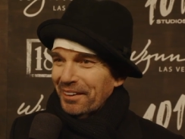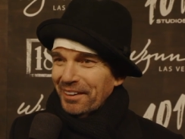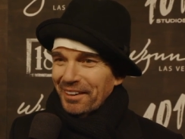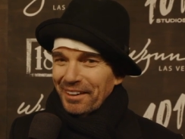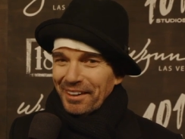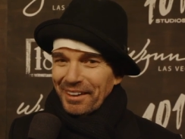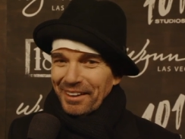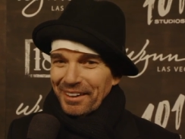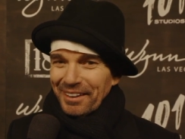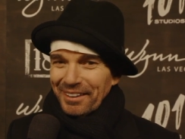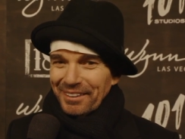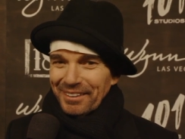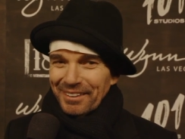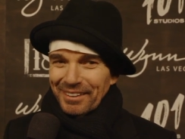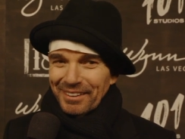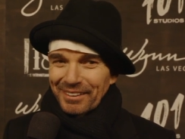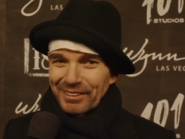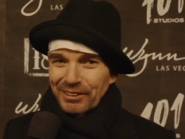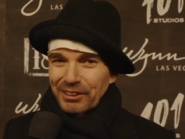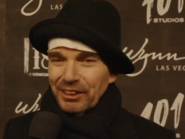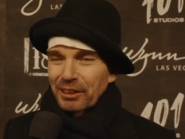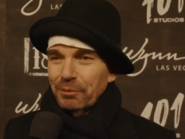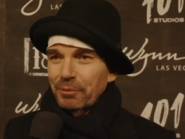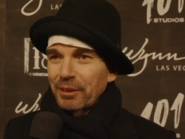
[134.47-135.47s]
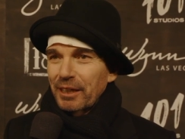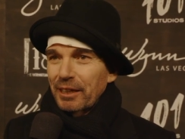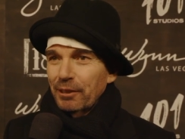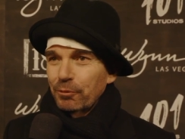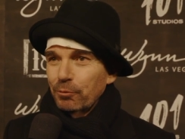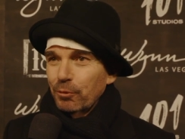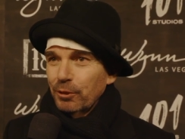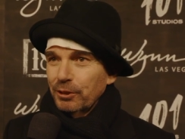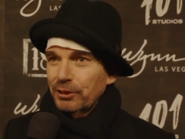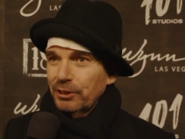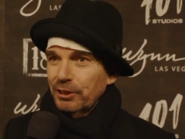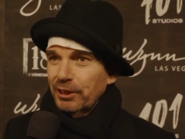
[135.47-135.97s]
And uh, Tim and I had
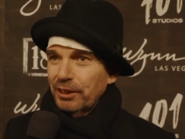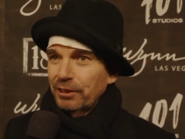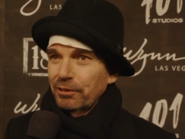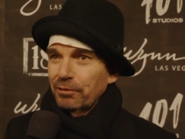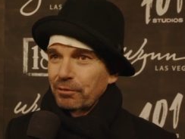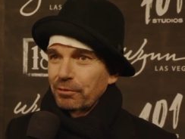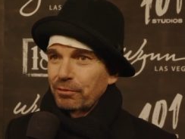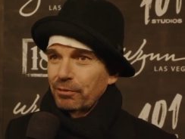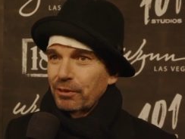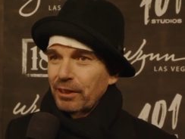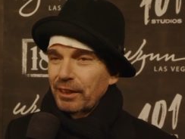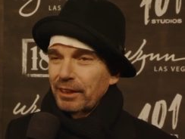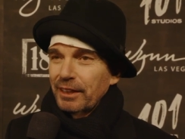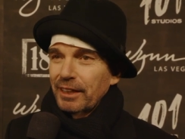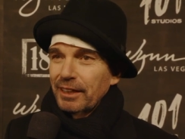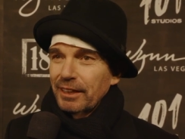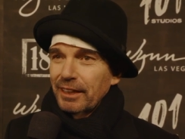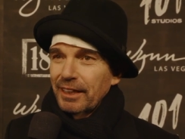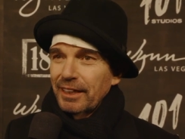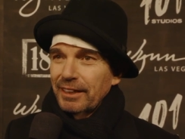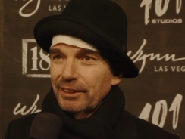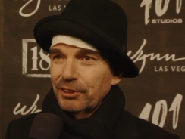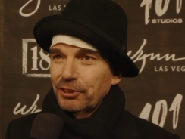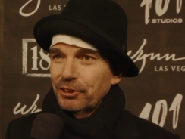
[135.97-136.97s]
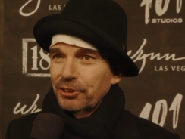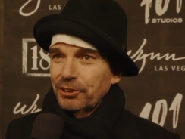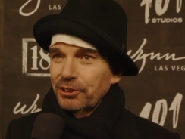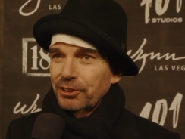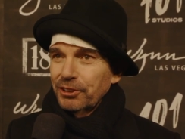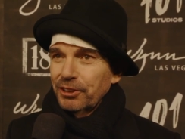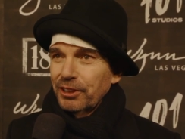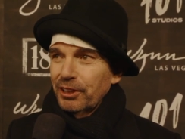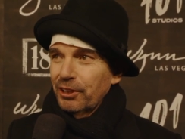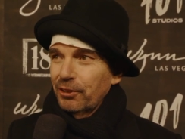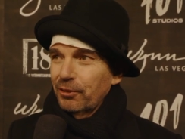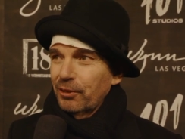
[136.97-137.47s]
worked together on Friday Night Lights years
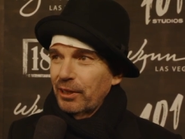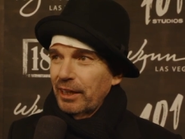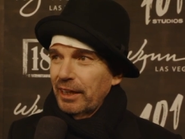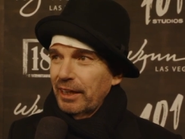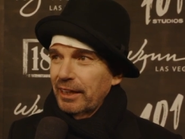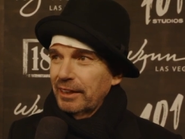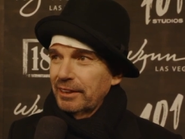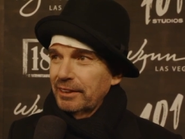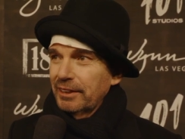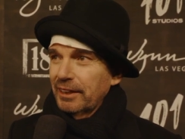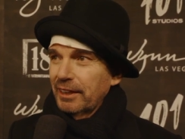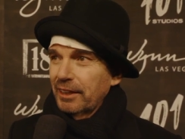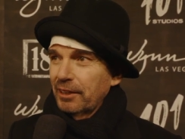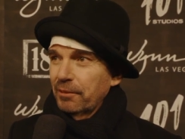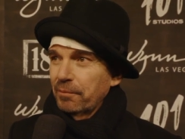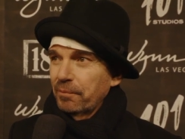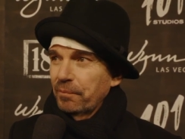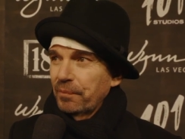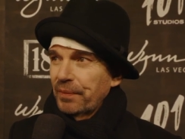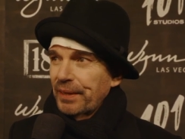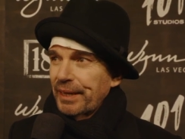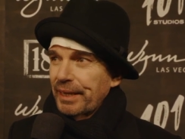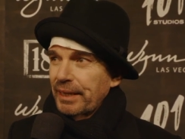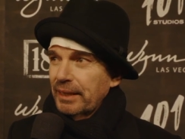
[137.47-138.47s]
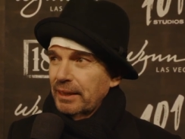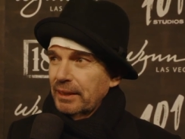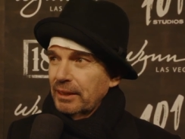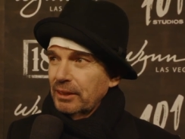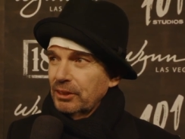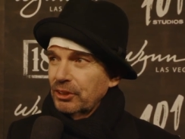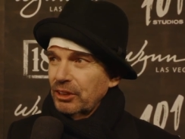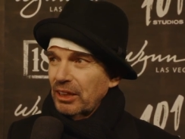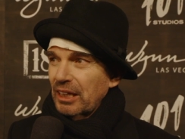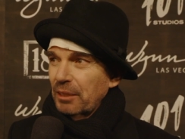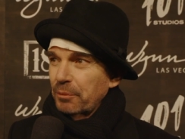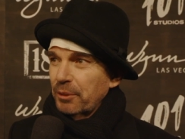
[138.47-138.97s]
ago, and uh,
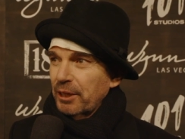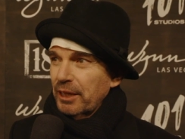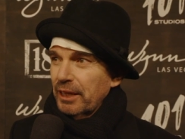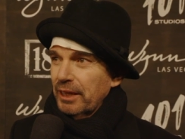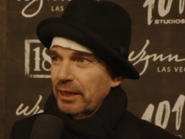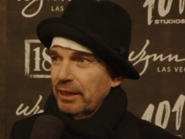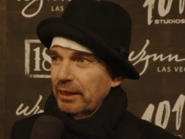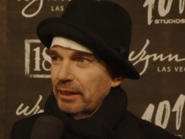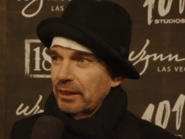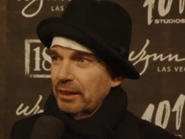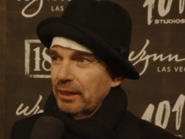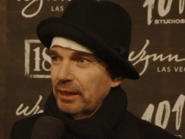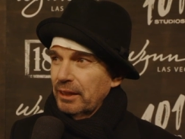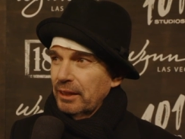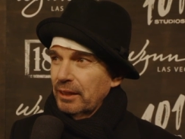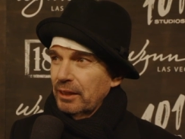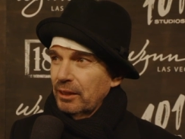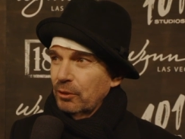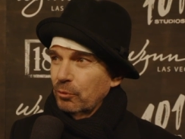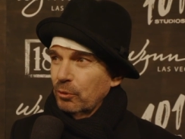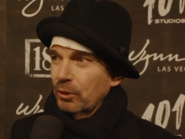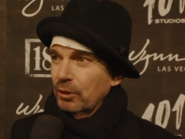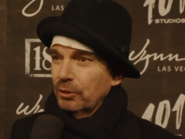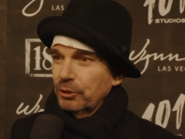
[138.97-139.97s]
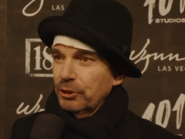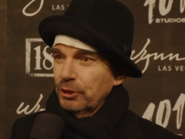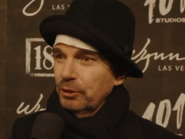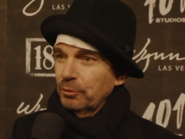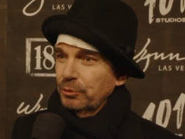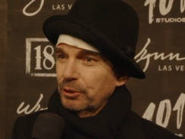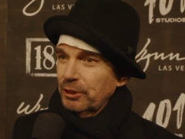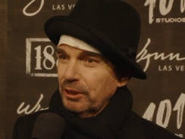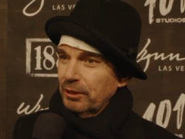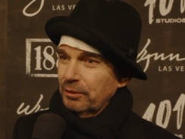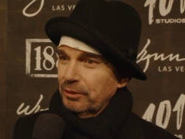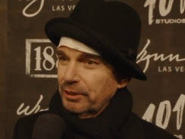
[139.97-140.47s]
Sam and I uh, were on
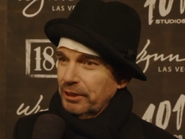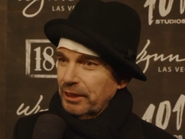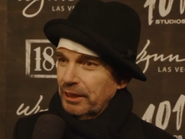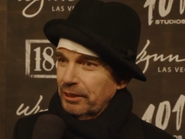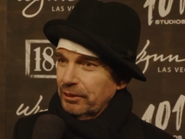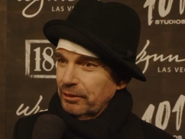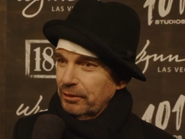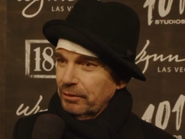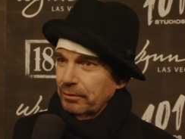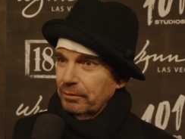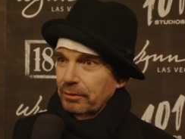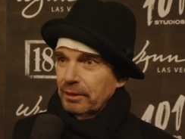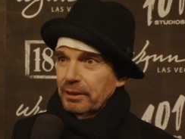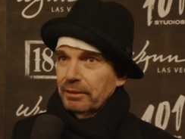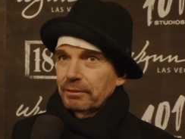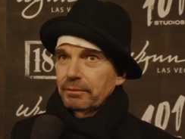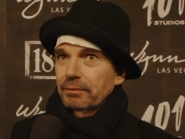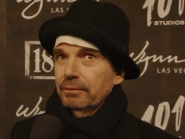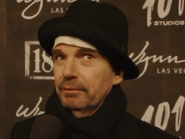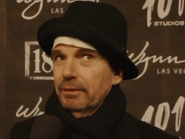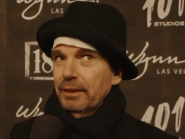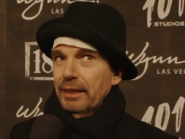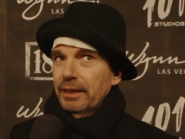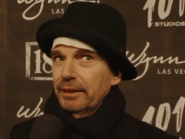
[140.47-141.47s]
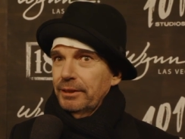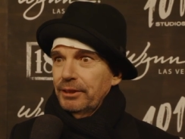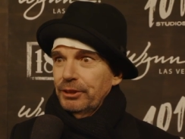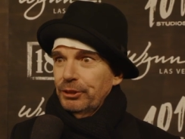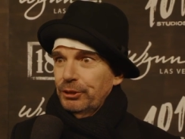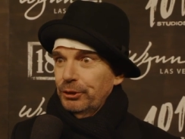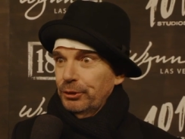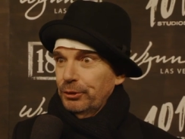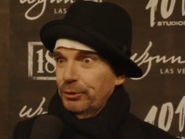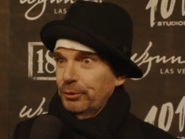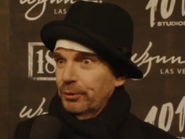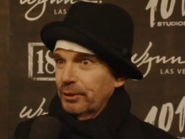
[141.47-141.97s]
Tombstone together in like
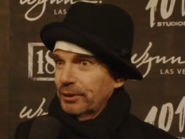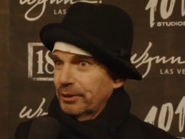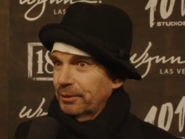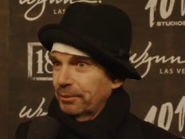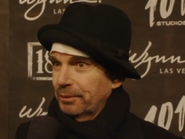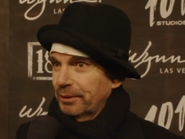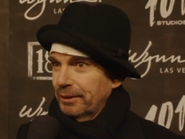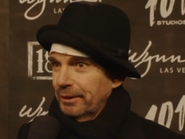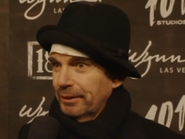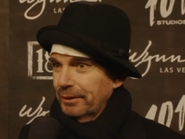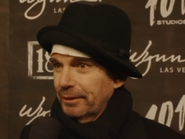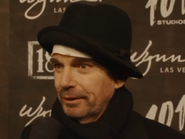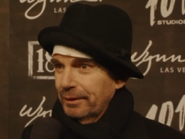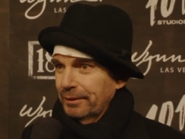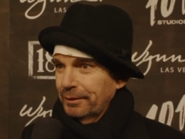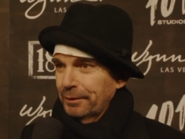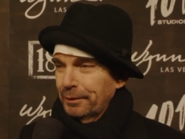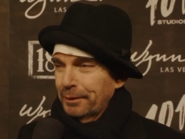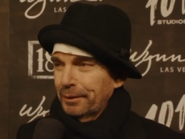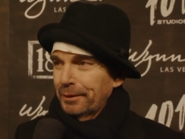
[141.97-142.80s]
92 or something like that.